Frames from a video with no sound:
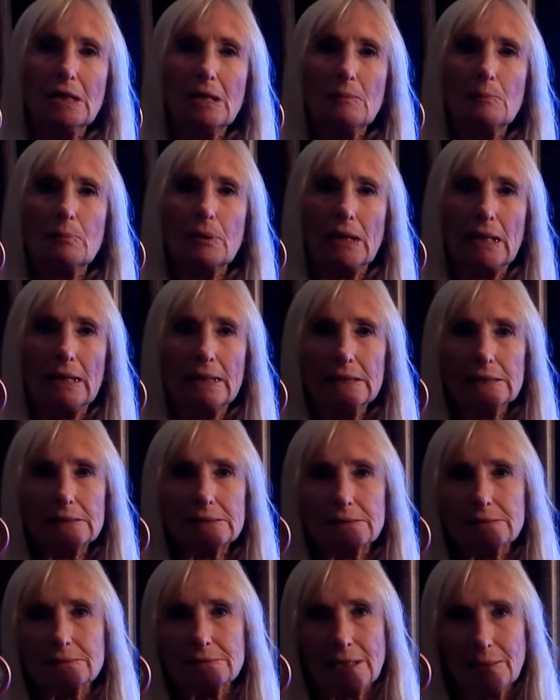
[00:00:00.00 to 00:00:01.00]
place.
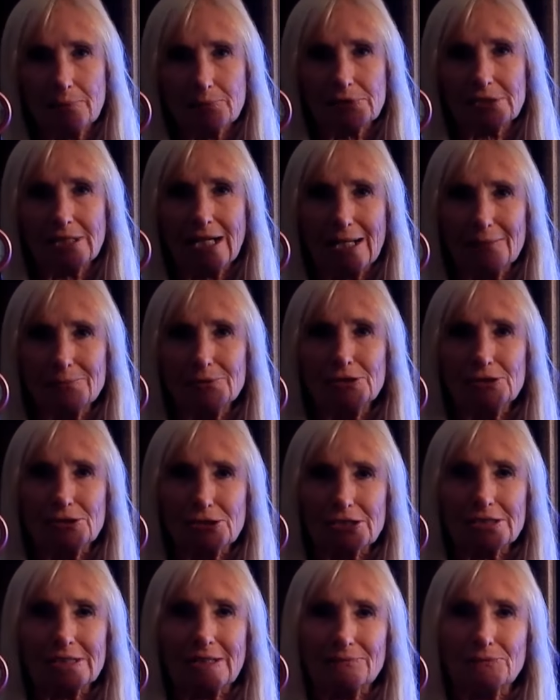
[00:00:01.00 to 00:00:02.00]
Sometimes you
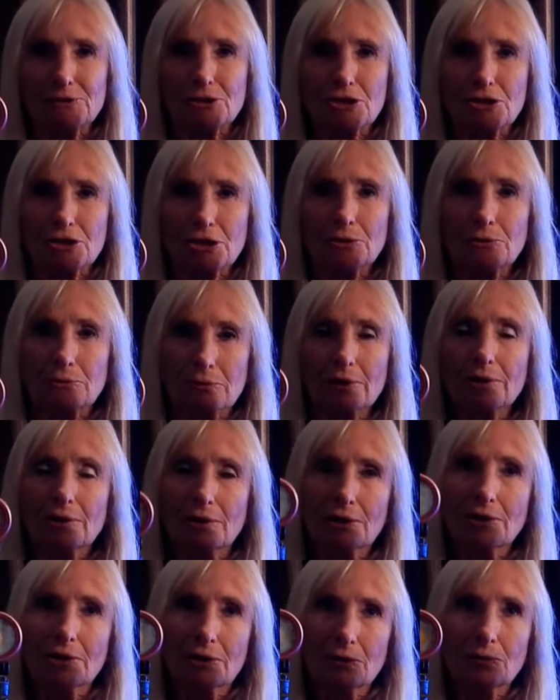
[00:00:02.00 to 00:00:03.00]
just have to shoot
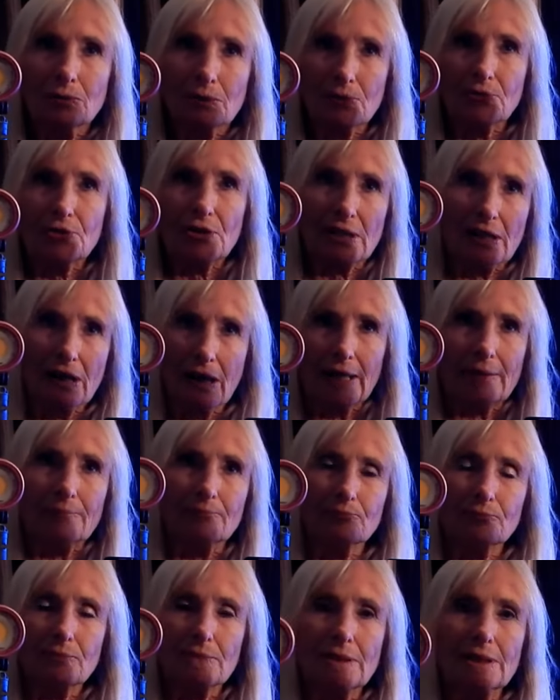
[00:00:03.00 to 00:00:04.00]
with the light
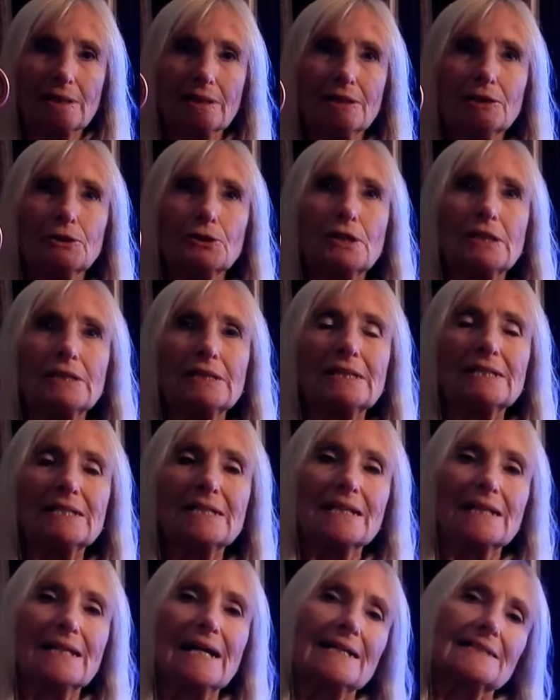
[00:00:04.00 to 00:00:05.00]
looking in
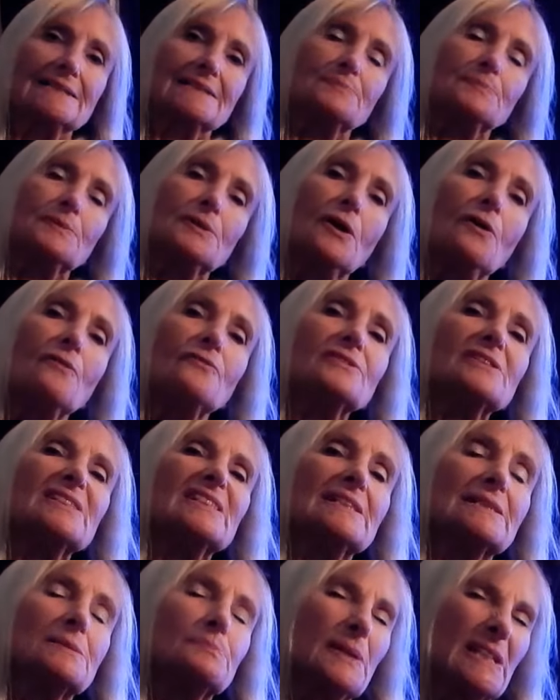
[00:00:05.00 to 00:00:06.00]
your lens, but obviously
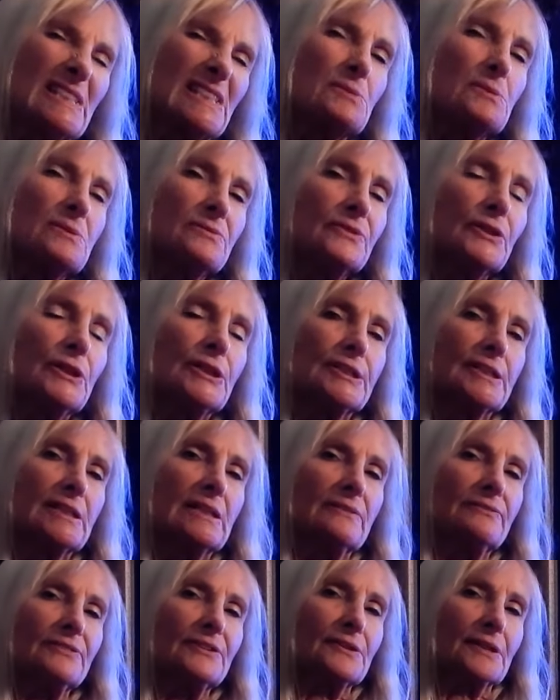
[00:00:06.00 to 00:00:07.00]
it's best to avoid it
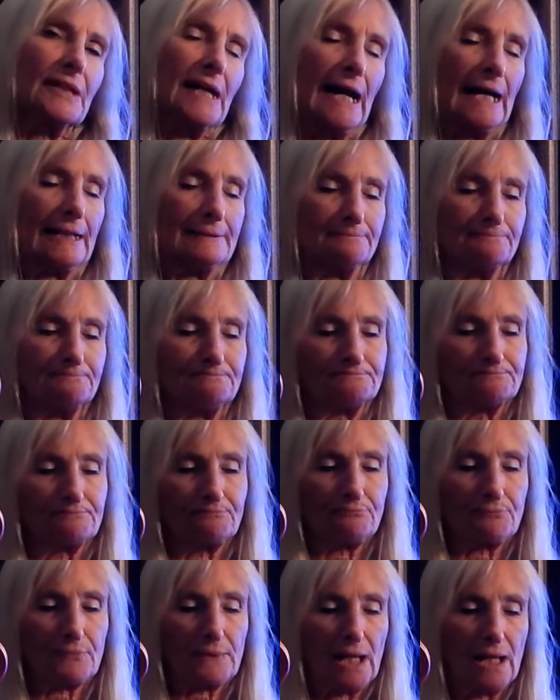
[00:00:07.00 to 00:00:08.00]
if you can.
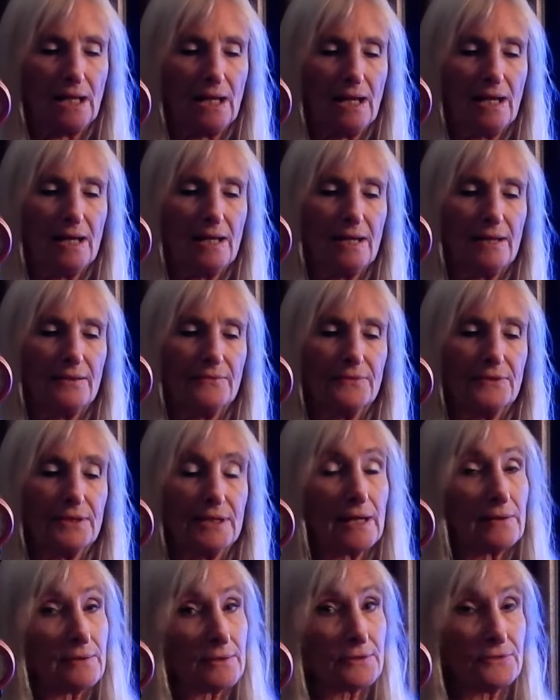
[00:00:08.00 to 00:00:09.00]
The
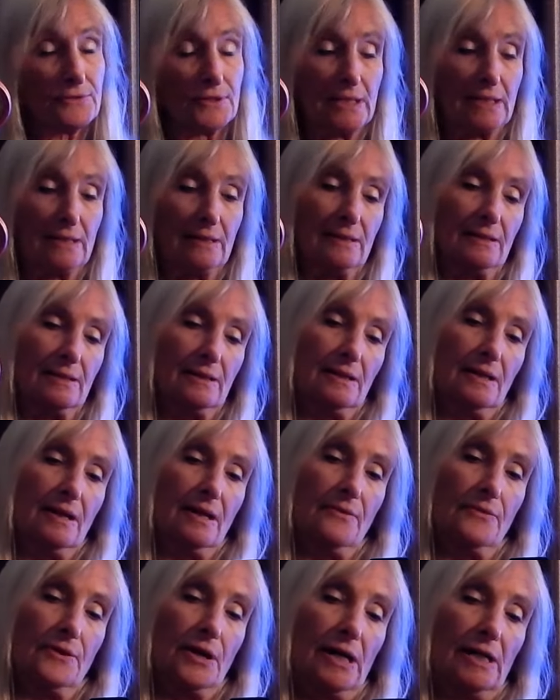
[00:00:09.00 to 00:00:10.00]
other thing
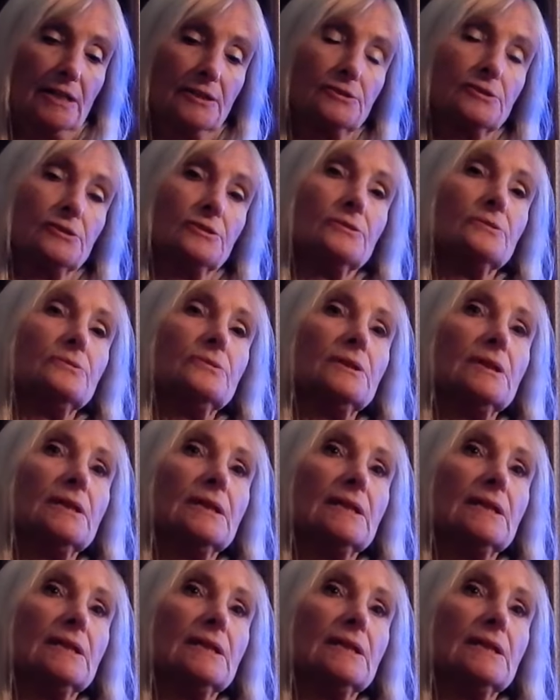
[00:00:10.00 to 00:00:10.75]
that I do